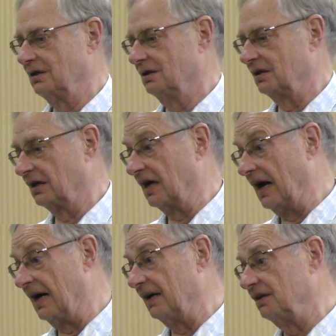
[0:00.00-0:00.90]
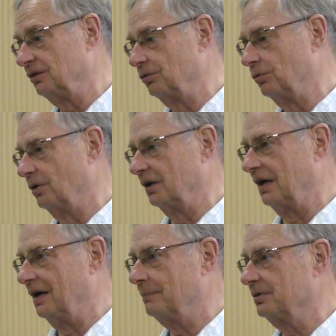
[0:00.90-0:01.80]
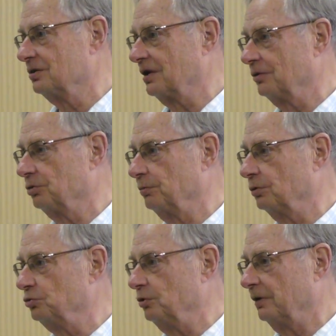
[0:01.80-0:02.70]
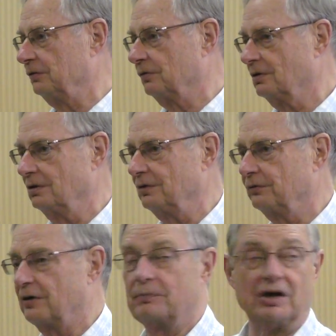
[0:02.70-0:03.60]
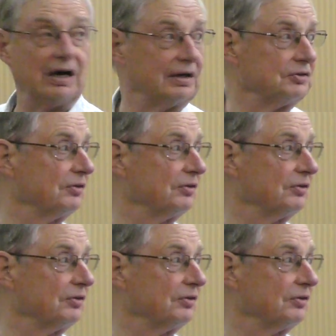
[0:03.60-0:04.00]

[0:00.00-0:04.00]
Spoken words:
get a guide to what happens algebro-geometrically from the Hodge